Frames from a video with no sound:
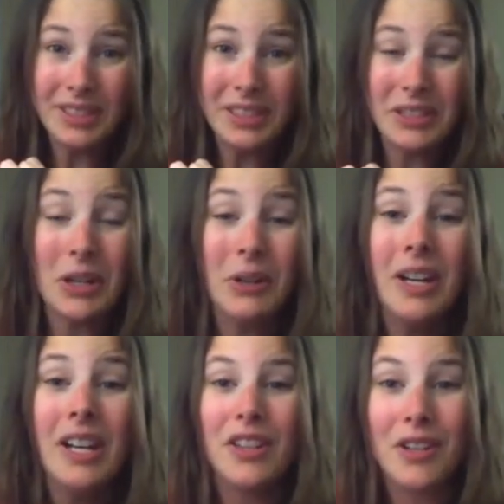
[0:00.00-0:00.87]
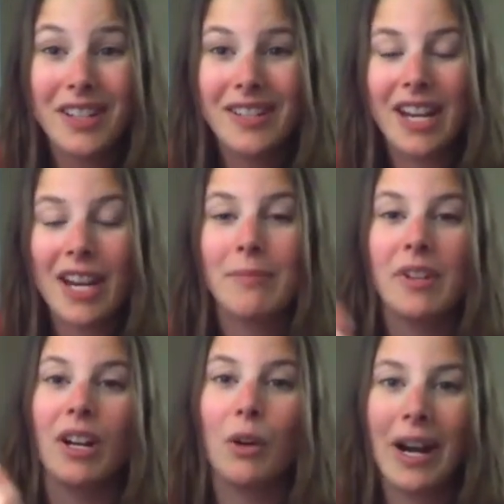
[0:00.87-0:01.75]
So those exams
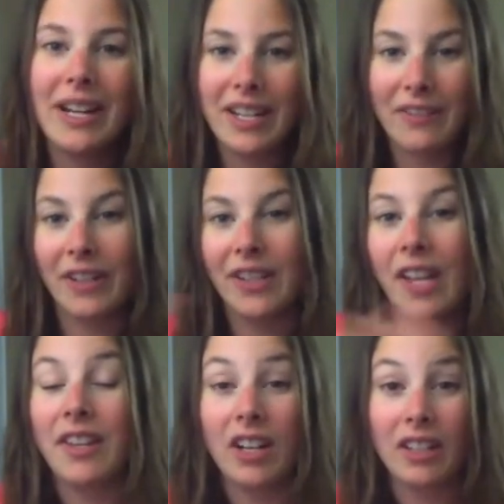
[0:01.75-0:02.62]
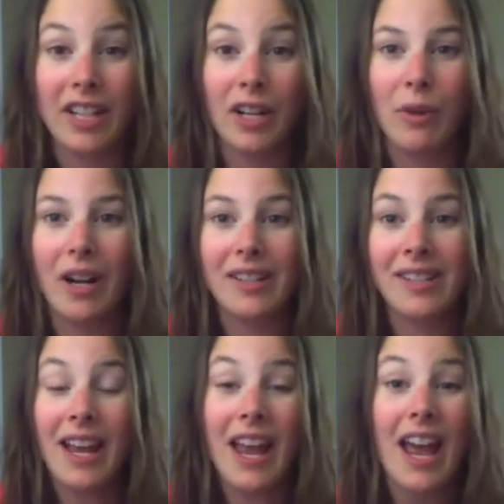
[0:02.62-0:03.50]
are quite different than the earlier ones.
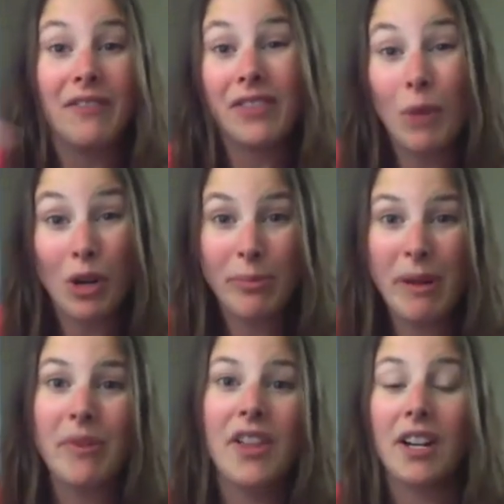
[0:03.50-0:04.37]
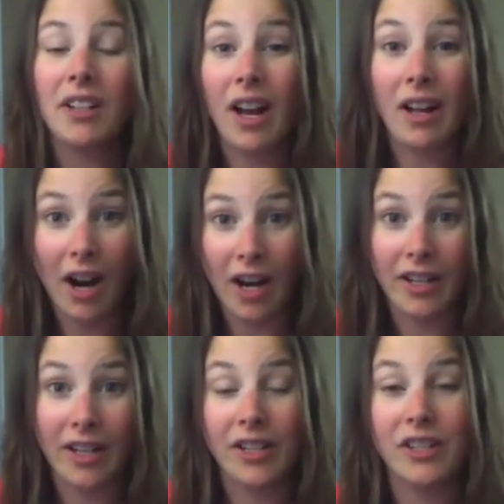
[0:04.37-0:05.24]
And for most people, they're a lot
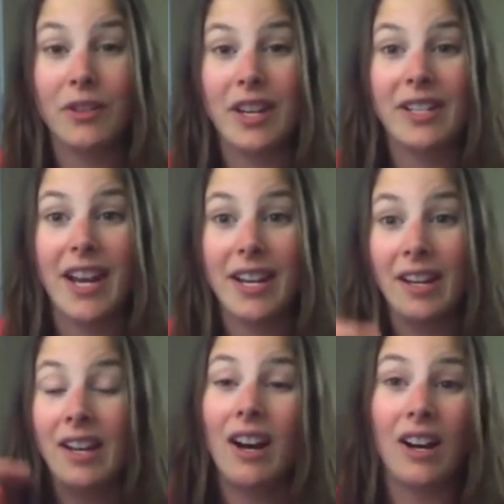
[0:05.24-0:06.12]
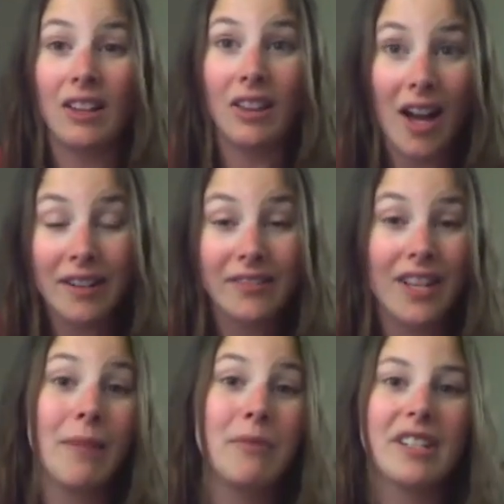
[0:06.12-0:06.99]
harder. So they take a lot of
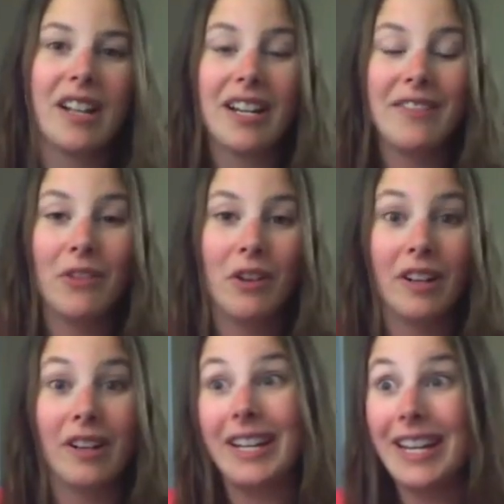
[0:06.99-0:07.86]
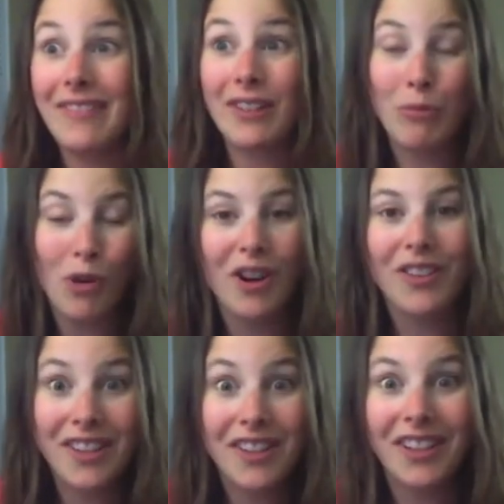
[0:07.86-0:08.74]
time to study for, even more
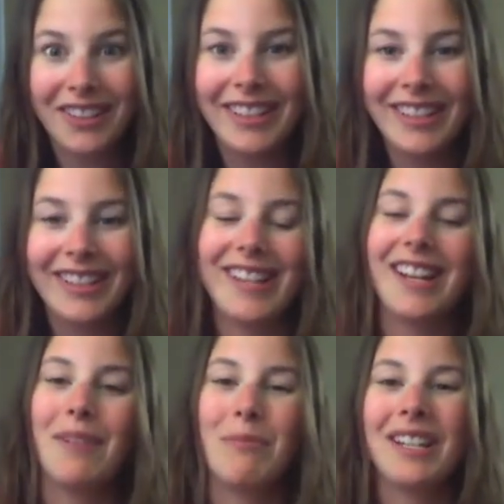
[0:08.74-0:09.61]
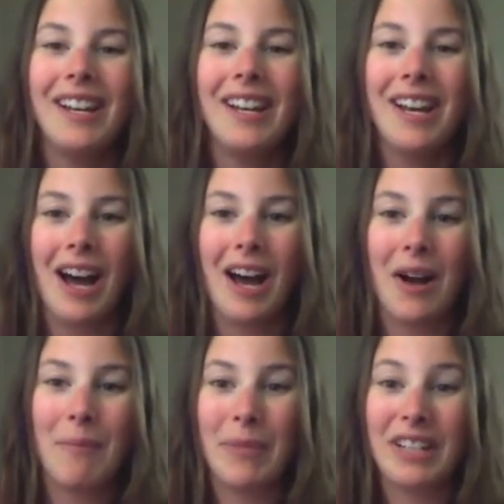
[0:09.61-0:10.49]
than the earlier exams.
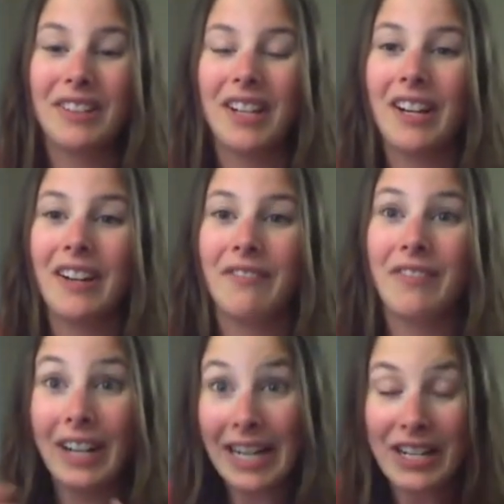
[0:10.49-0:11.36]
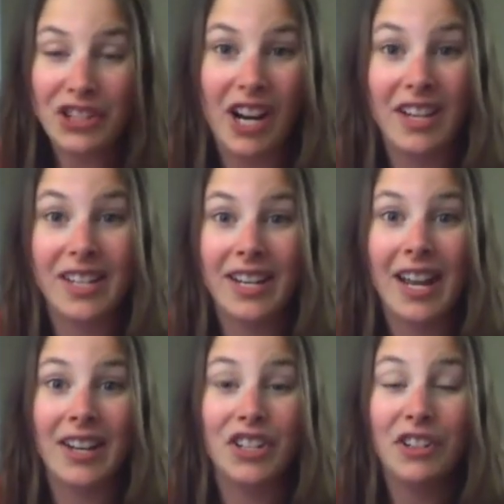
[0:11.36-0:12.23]
But they're very interesting
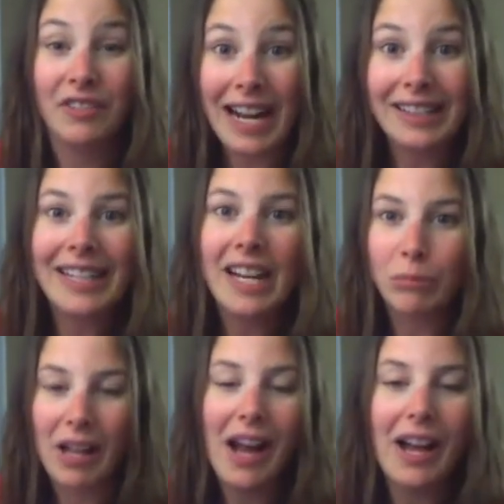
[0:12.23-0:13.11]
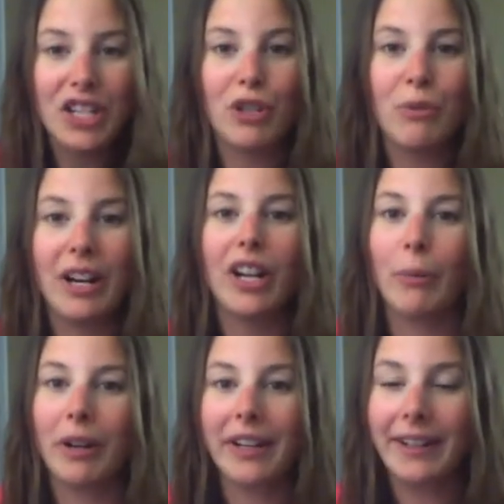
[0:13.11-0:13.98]
and directly apply to what you're
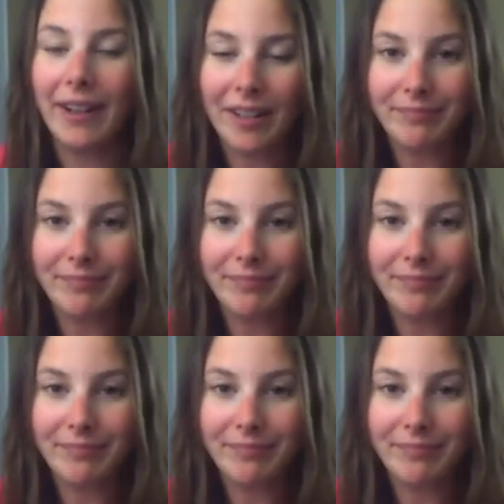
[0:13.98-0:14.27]
working on.